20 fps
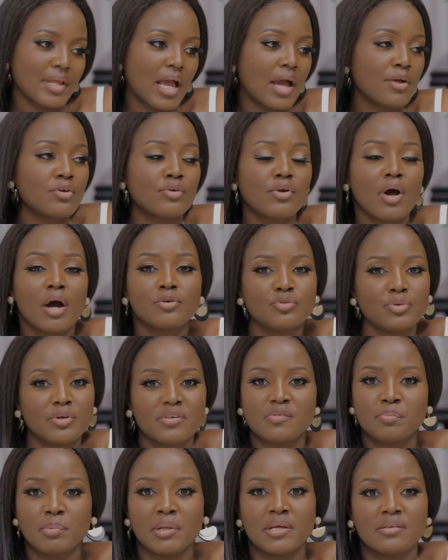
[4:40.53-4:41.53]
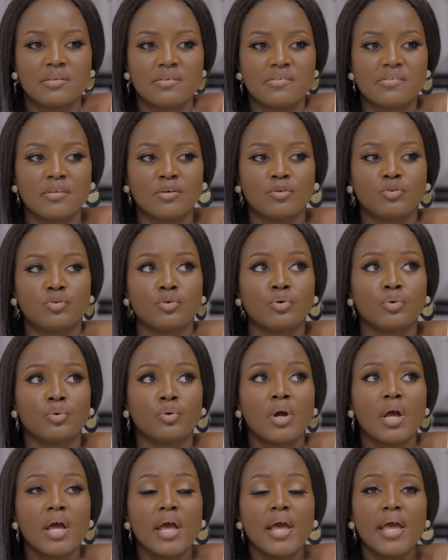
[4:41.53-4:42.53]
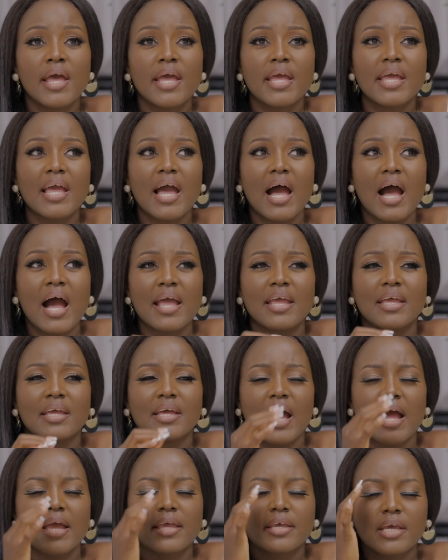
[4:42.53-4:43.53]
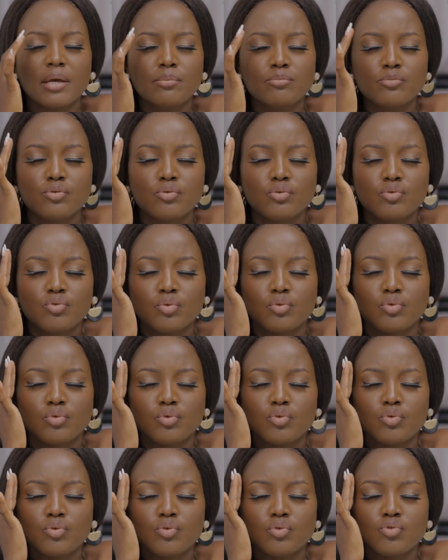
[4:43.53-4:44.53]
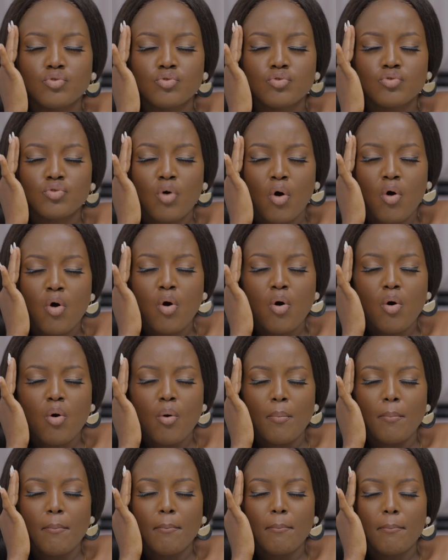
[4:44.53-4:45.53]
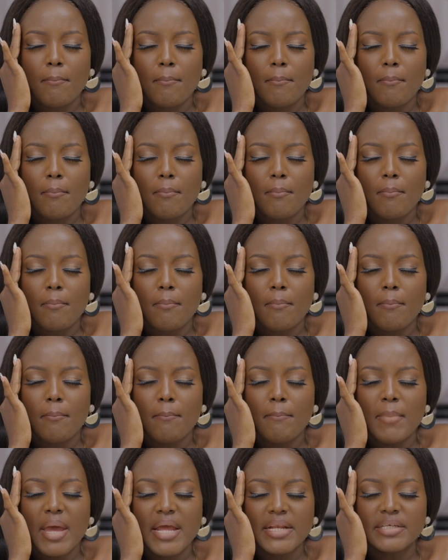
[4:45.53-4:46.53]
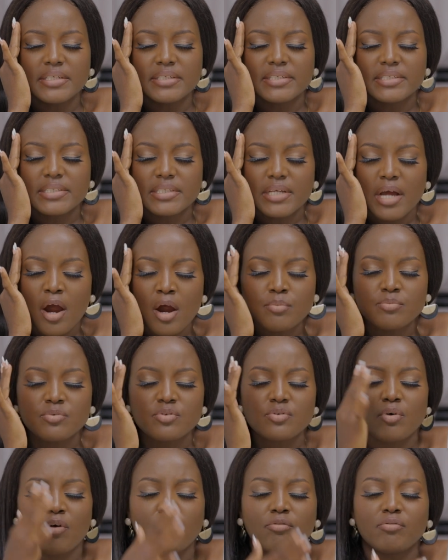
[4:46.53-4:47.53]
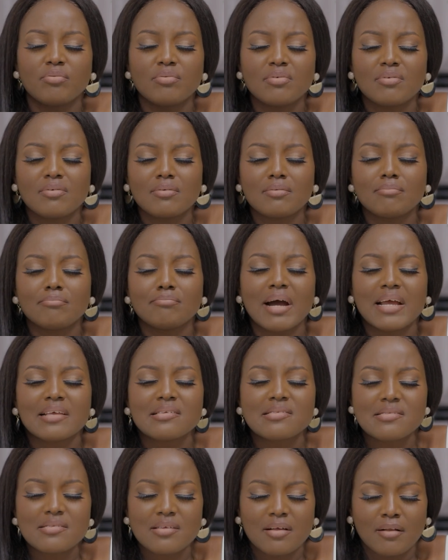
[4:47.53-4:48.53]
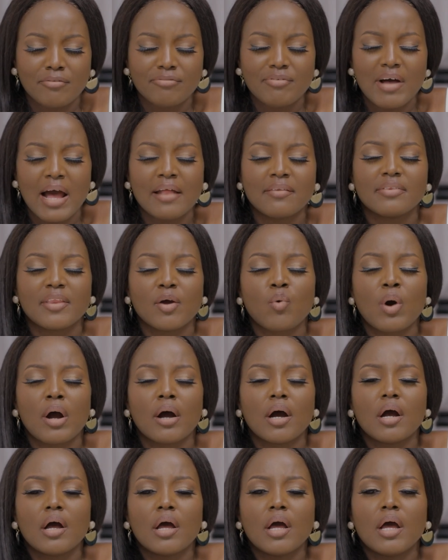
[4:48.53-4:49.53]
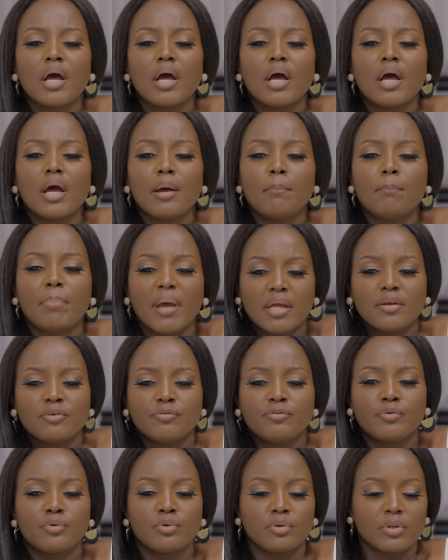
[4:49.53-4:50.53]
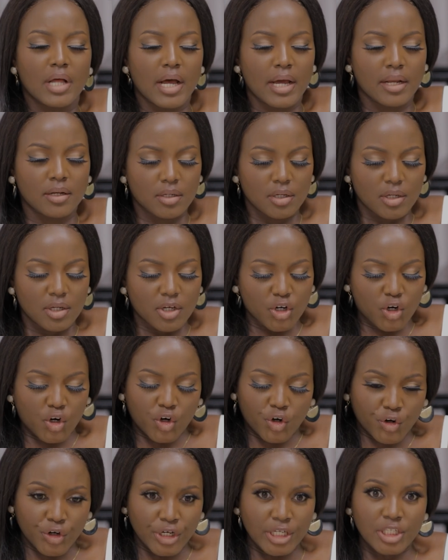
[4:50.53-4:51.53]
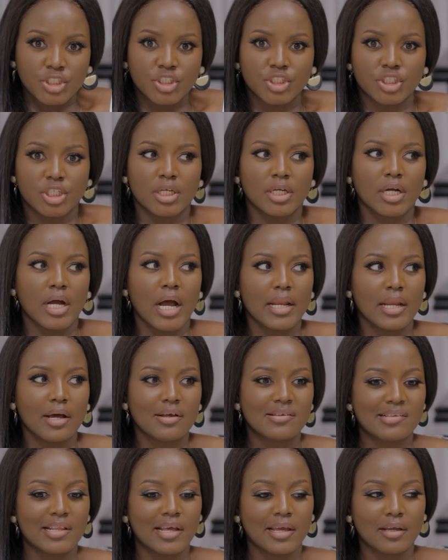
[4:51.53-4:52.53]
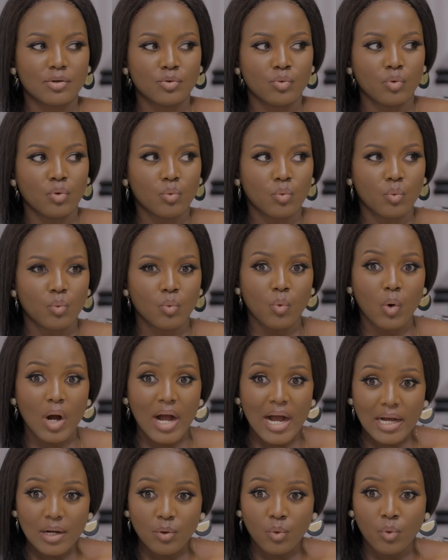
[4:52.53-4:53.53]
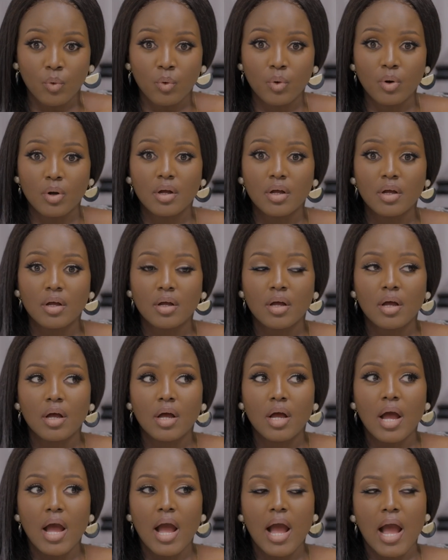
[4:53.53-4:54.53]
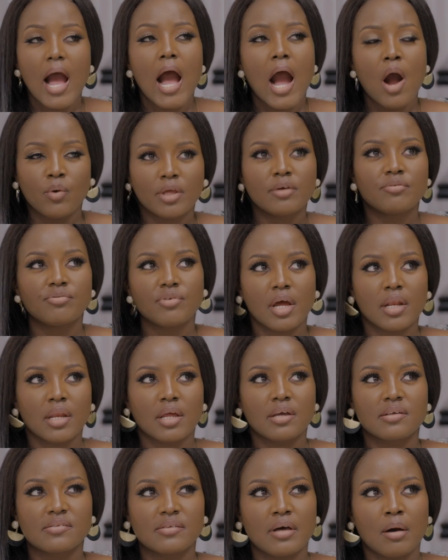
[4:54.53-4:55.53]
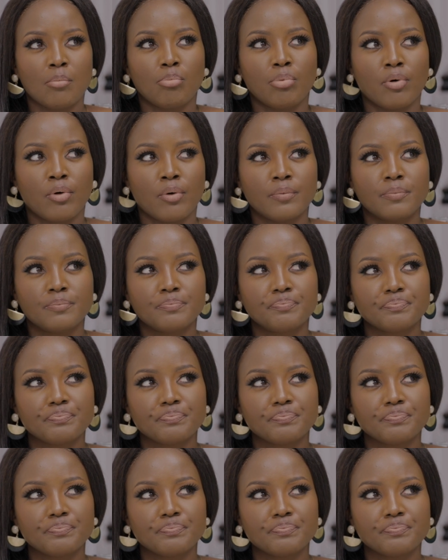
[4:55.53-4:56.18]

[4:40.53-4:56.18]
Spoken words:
I don't know how to explain this thing to you. I came to so many terms of myself and they were painful and cringing. And I was like, wow. I'll give you an example.